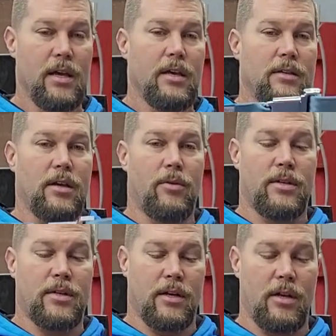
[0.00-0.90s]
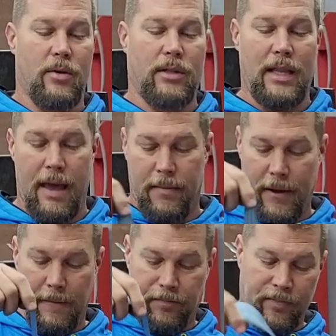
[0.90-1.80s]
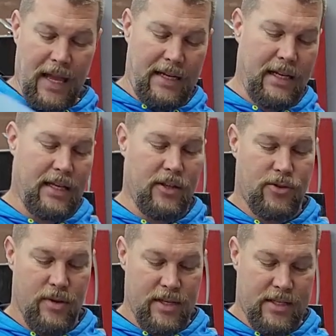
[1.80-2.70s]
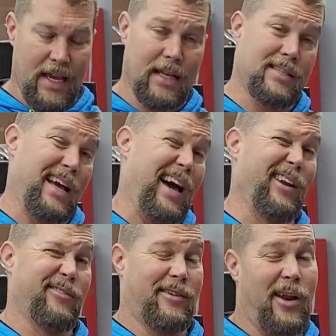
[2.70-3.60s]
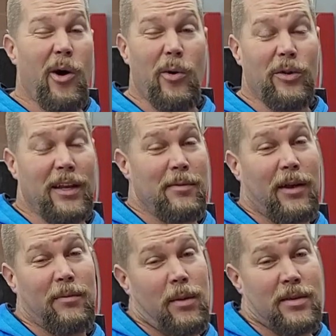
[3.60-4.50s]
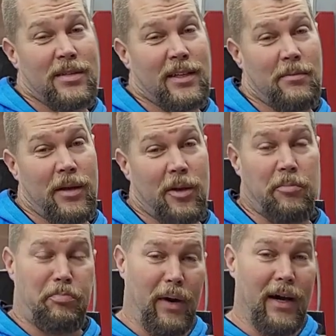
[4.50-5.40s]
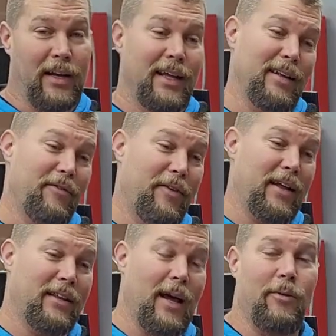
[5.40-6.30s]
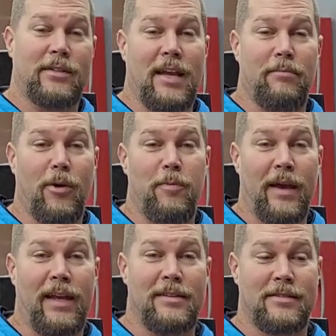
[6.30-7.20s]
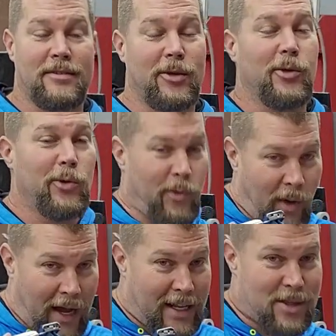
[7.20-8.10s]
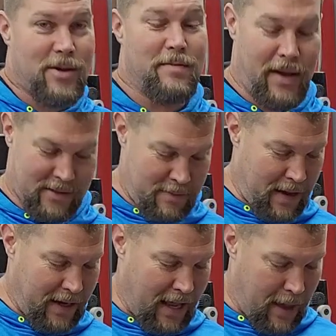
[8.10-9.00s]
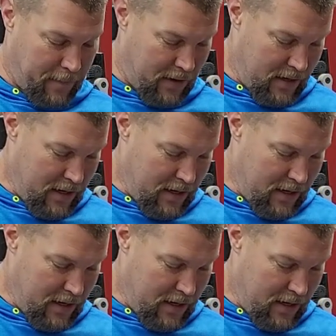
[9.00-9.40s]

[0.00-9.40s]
So we're just gonna go with the lap belt. I did get 3 sets. I don't know that anybody will be able to sit in the middle, but in the event that I want to take both my kids to school, I need 3 belts to make it happen.